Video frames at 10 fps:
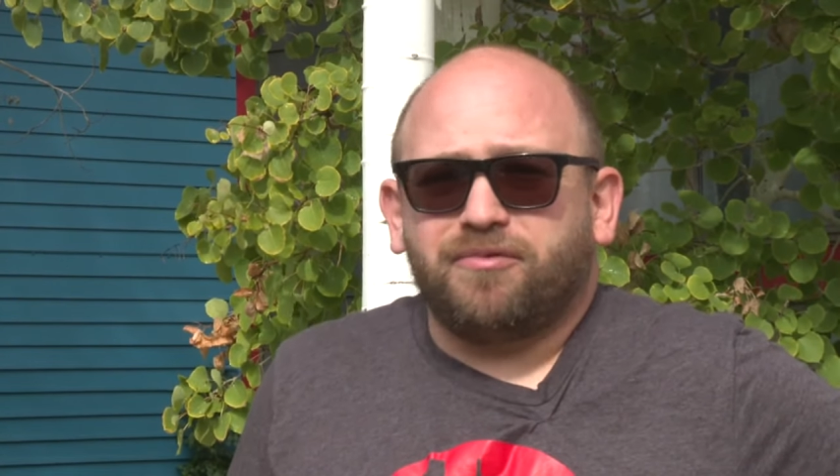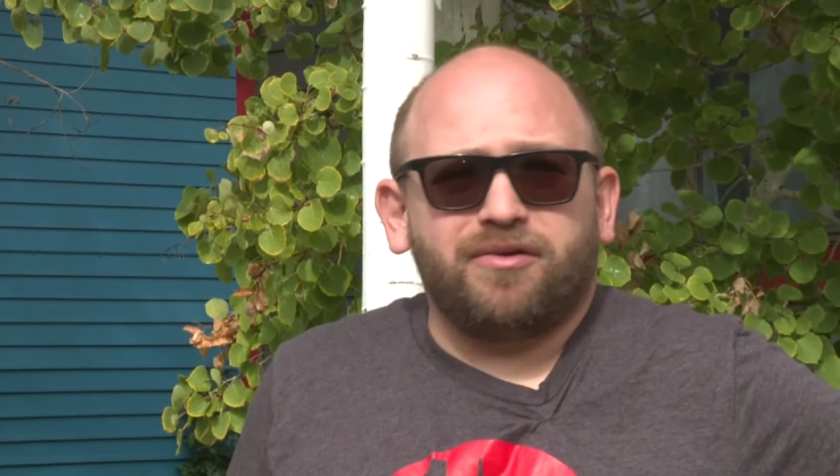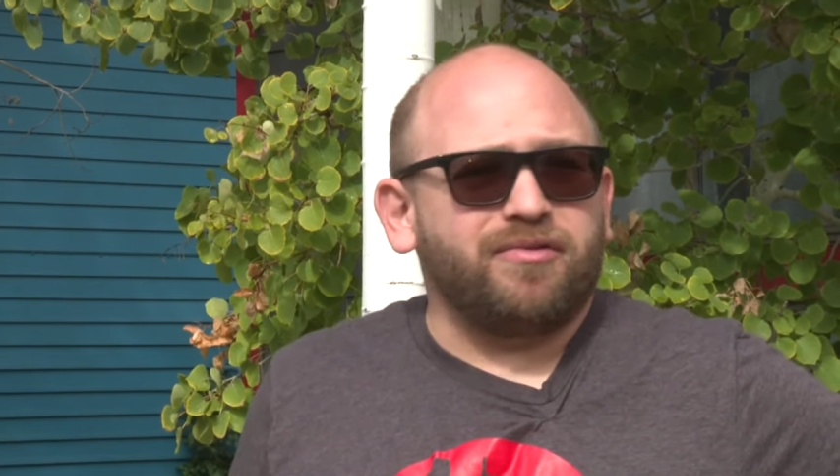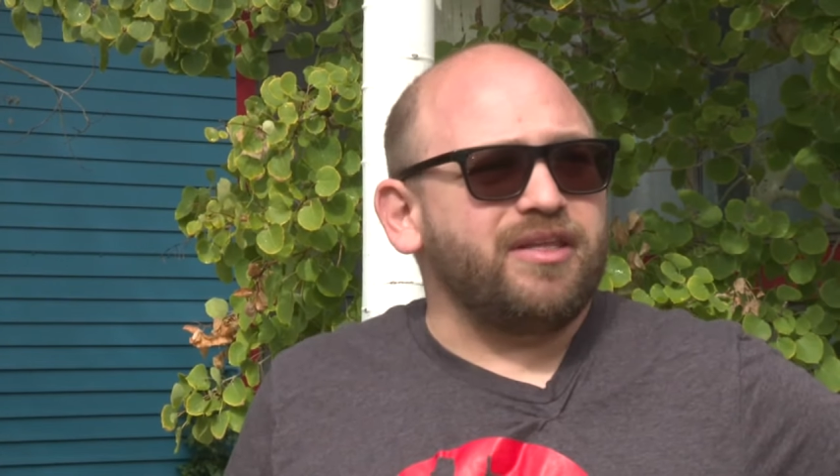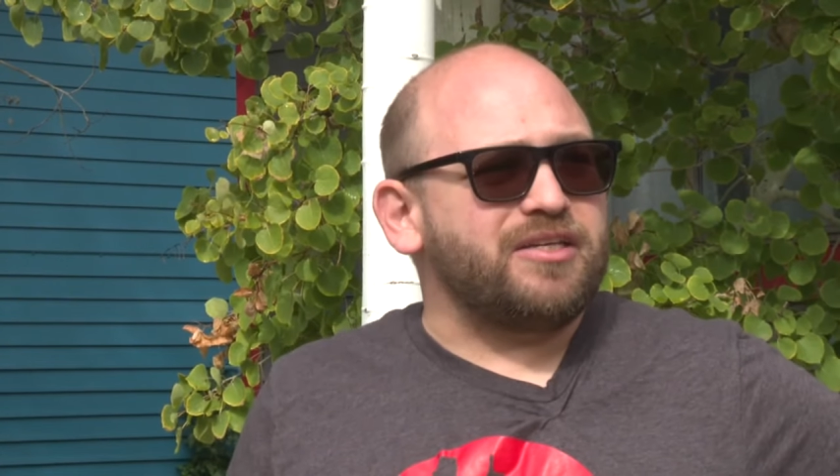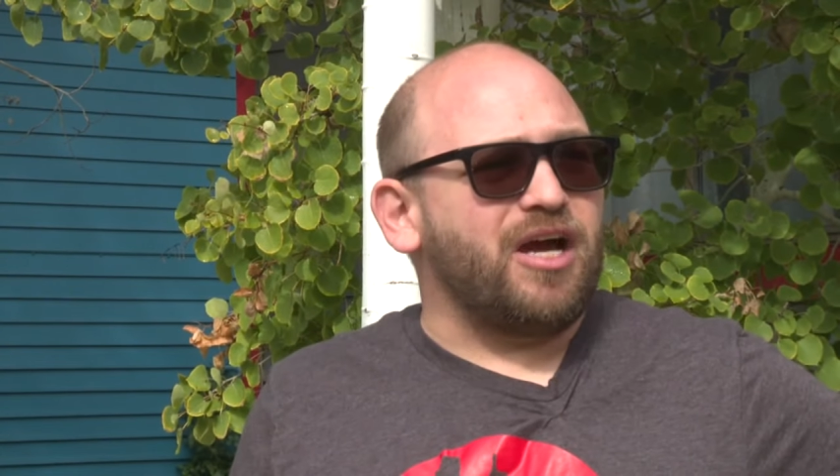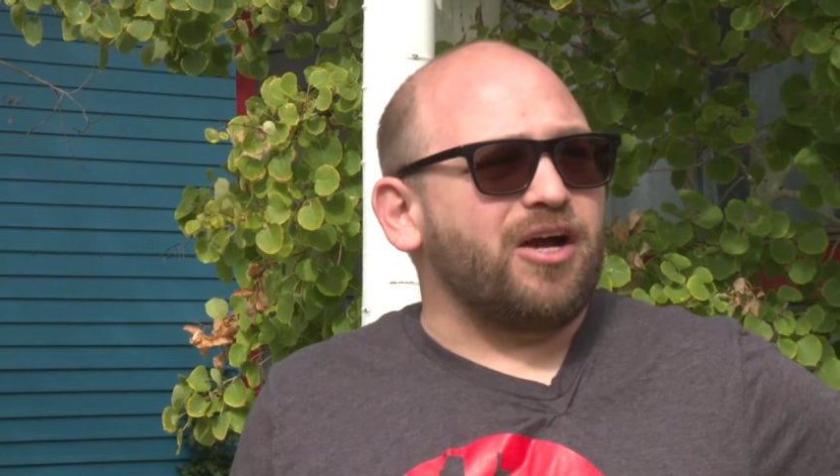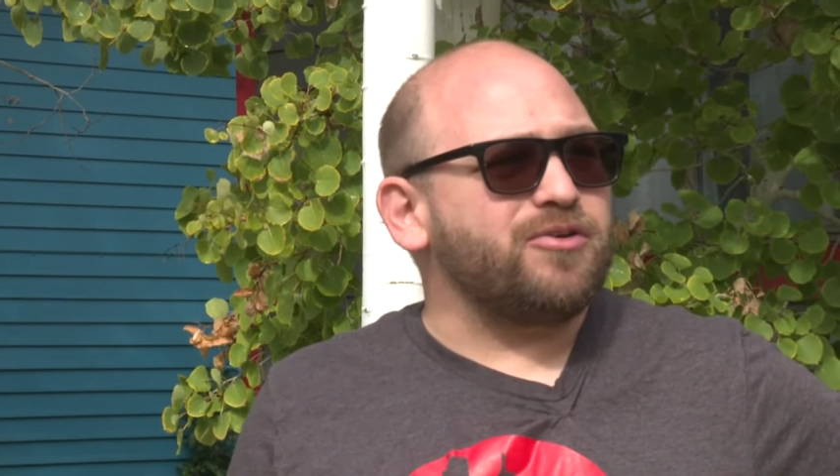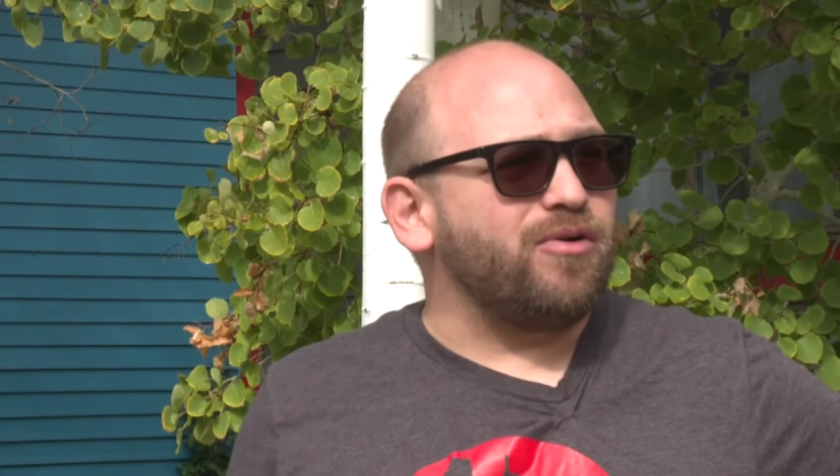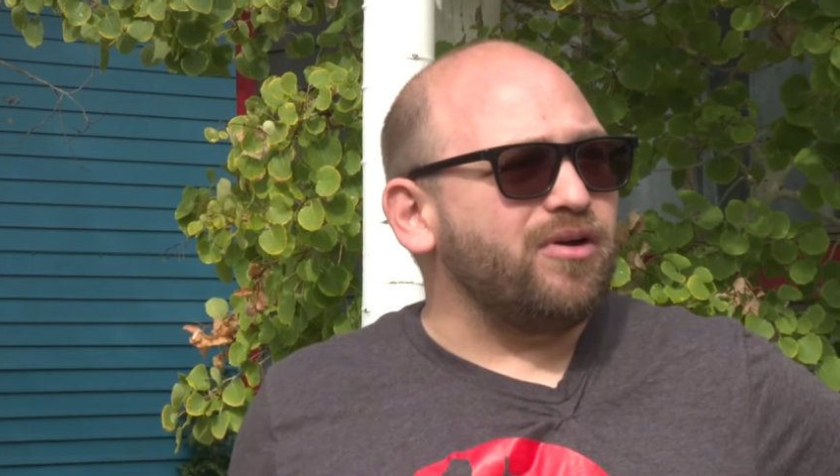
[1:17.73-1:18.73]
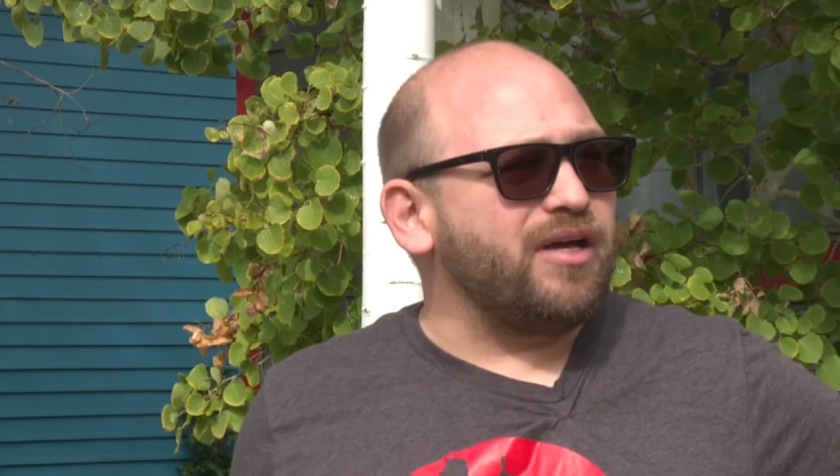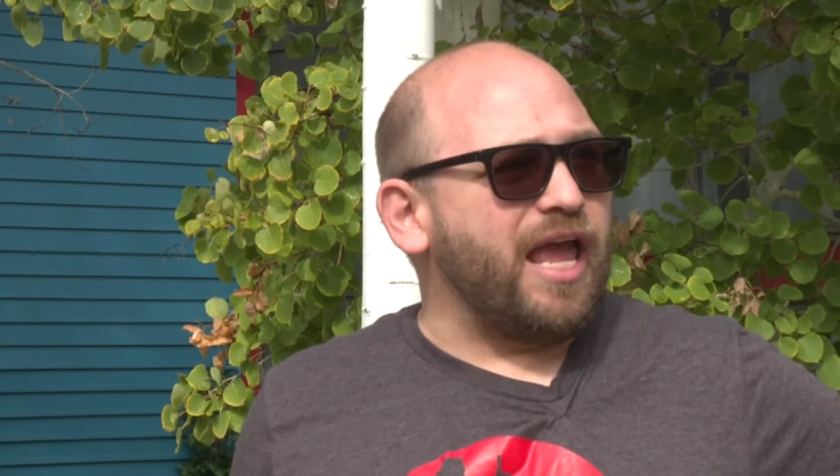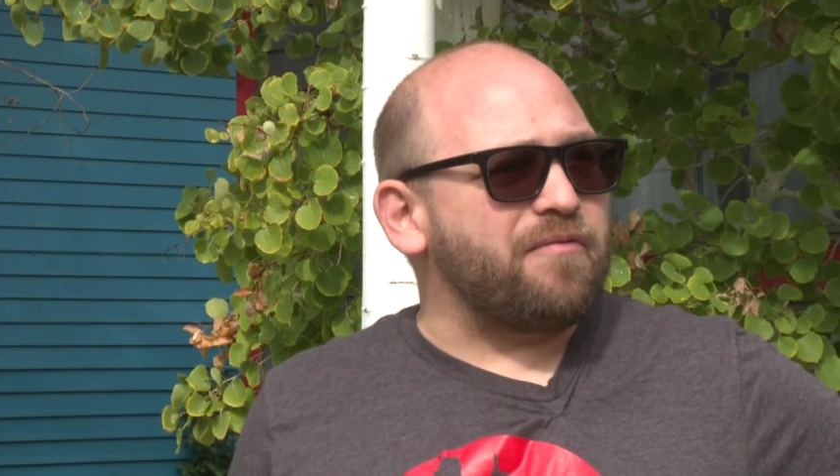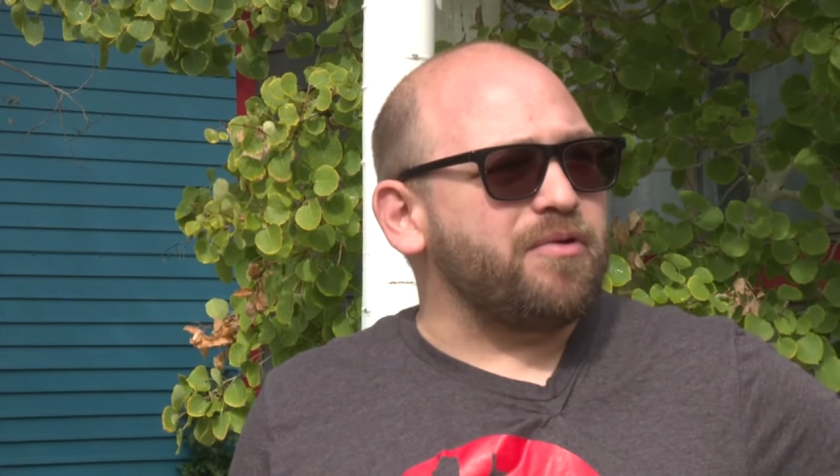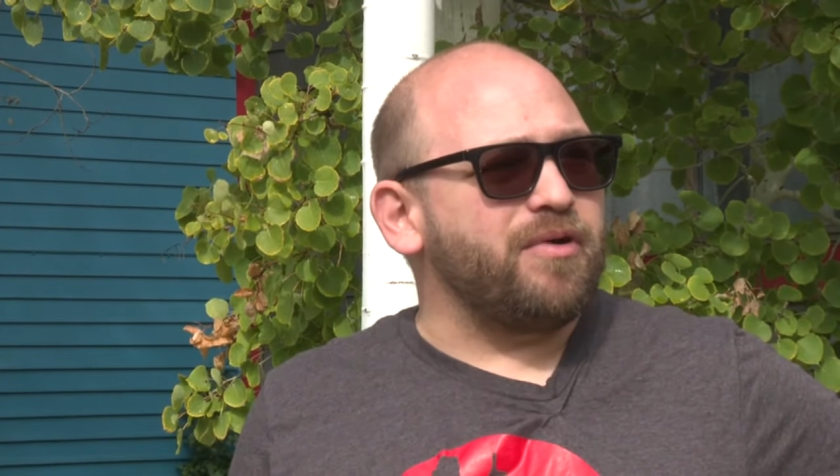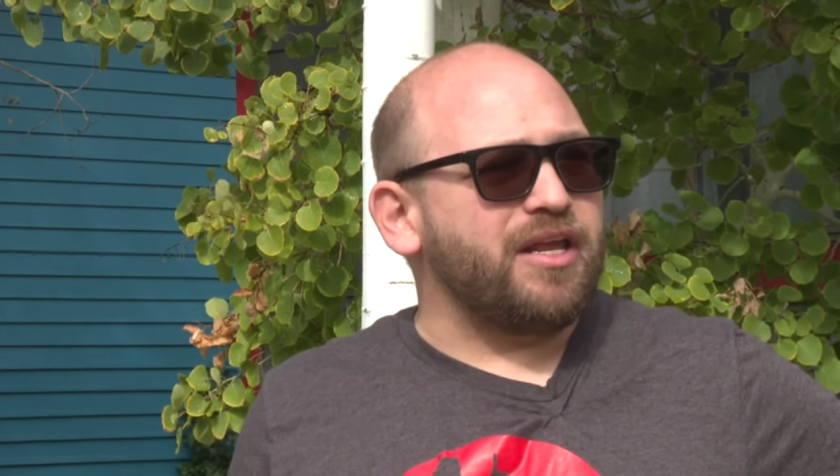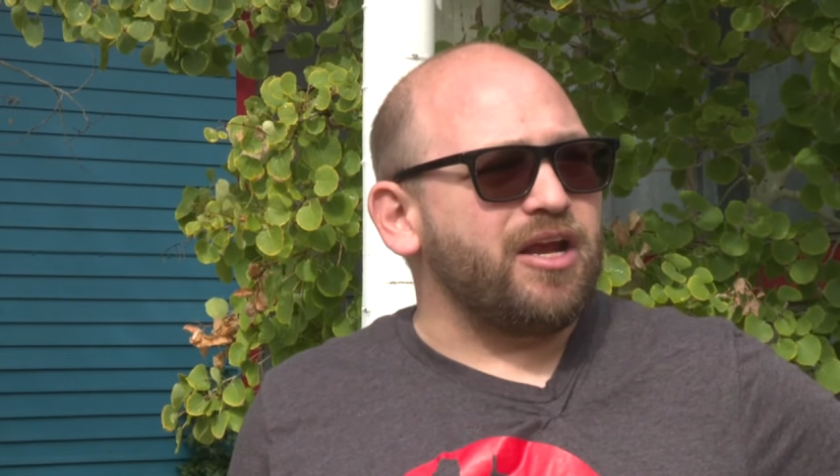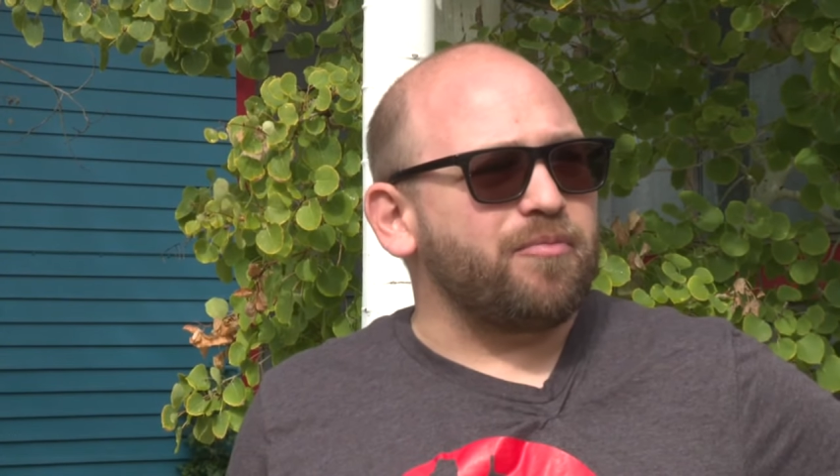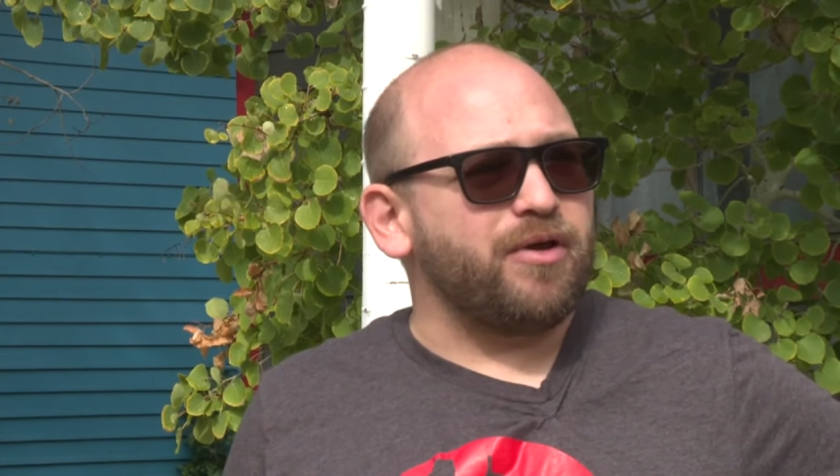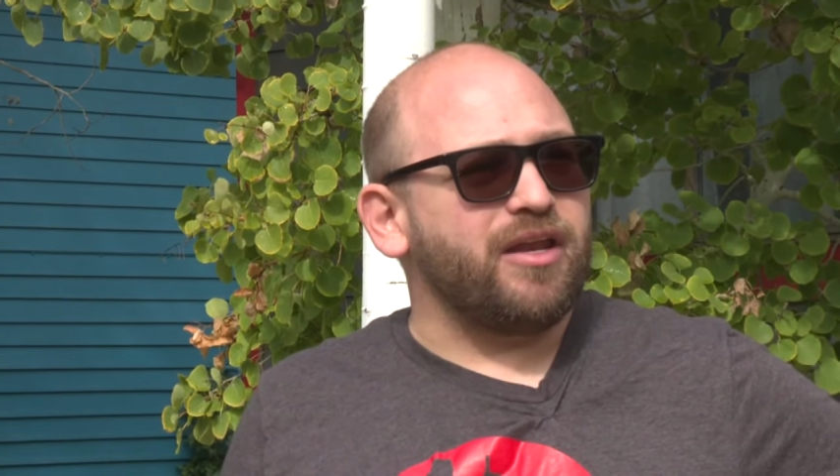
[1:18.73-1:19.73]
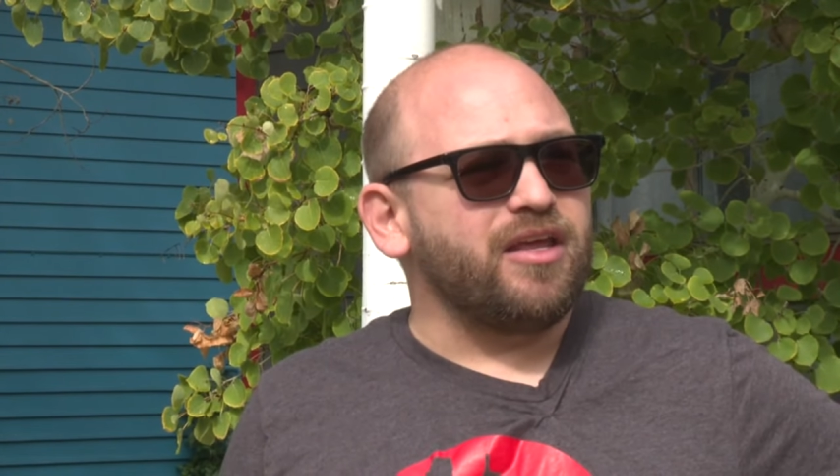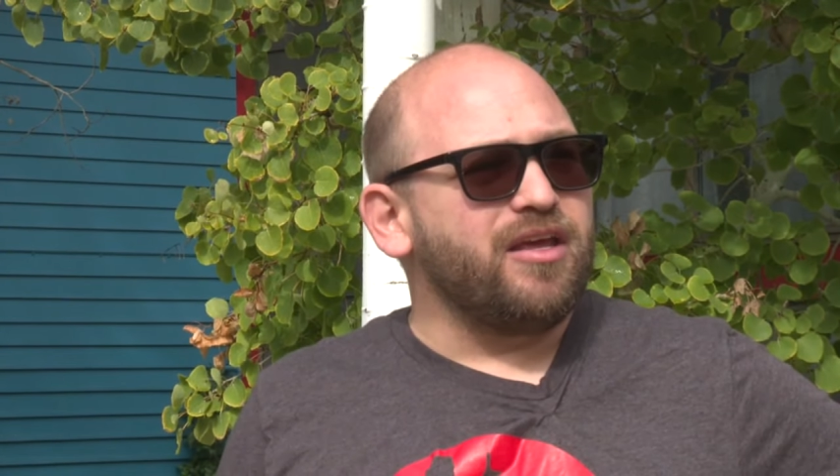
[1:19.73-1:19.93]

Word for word: we don't really talk to everyone here, but